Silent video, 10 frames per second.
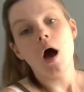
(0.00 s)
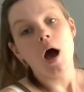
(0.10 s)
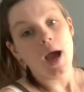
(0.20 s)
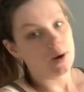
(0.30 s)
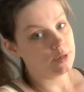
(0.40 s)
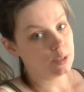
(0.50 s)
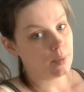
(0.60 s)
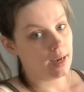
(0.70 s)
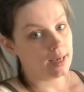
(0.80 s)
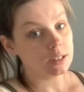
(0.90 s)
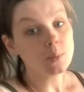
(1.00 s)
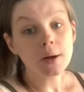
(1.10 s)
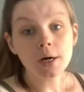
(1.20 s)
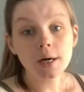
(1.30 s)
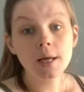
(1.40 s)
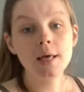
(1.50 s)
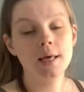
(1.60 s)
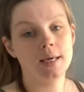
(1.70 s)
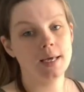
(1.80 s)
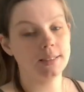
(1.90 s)
I always bring a sweater
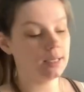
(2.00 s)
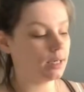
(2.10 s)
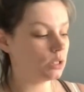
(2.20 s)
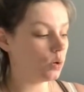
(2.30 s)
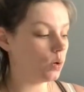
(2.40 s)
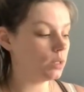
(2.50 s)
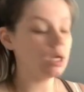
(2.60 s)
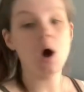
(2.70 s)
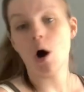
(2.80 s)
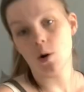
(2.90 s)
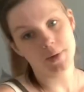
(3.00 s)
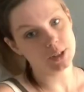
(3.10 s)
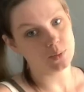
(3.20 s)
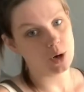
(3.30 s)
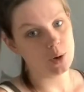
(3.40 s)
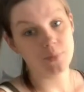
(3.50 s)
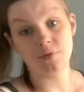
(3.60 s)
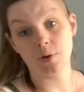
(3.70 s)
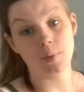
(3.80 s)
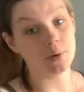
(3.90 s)
in case it gets cold, always a robe
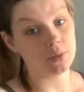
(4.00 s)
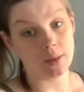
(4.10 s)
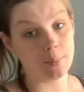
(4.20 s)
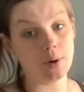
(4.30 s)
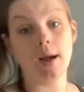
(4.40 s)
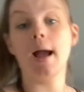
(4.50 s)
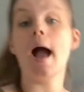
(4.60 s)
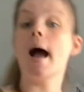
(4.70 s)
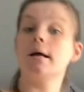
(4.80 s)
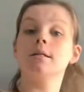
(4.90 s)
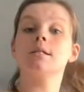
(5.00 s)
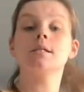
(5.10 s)
for both laboring and